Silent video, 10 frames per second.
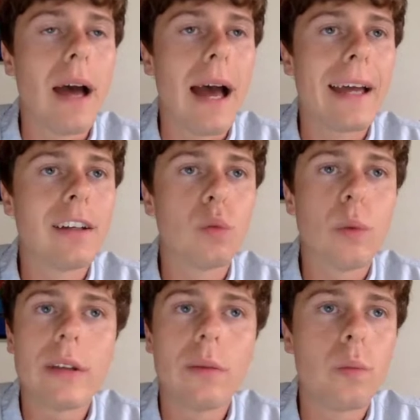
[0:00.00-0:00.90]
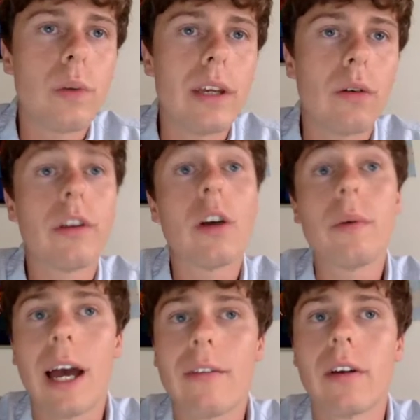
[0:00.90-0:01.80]
And we
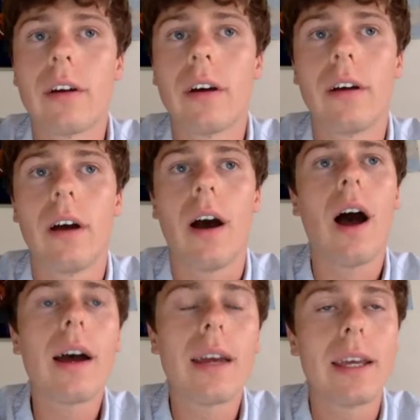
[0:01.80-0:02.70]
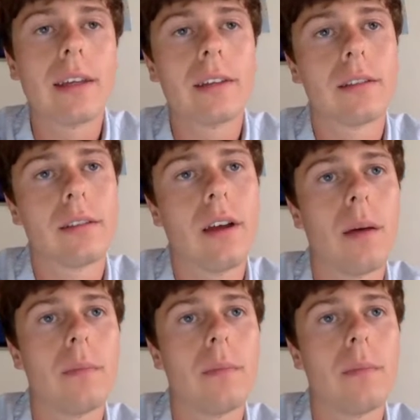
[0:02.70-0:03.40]
although we have a high